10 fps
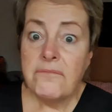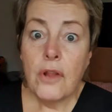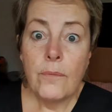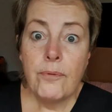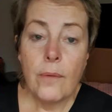
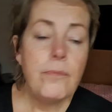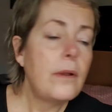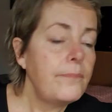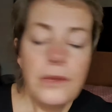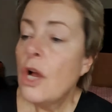No
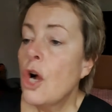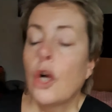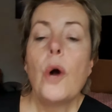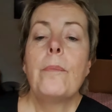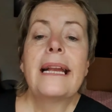problem.
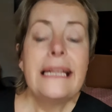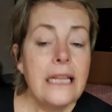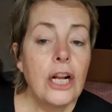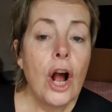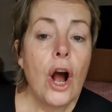Got back in
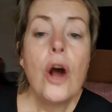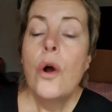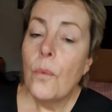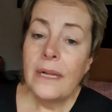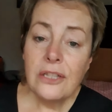the car,
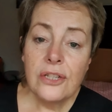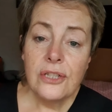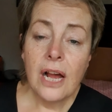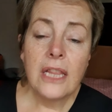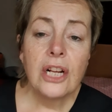went to
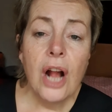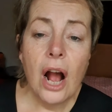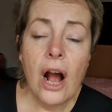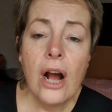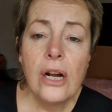start the
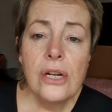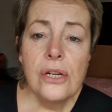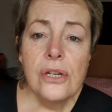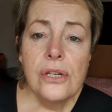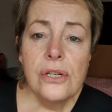car.
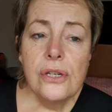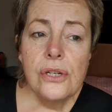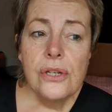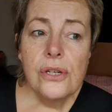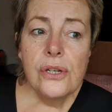
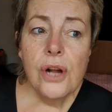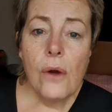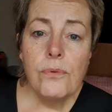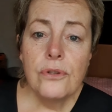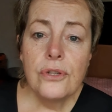
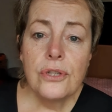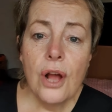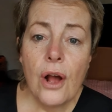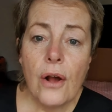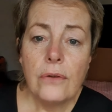Car wouldn't
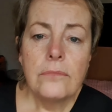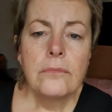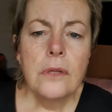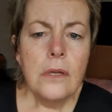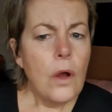start.
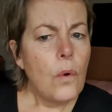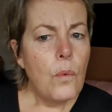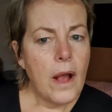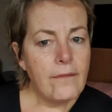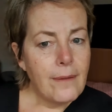
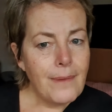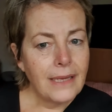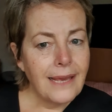Where are my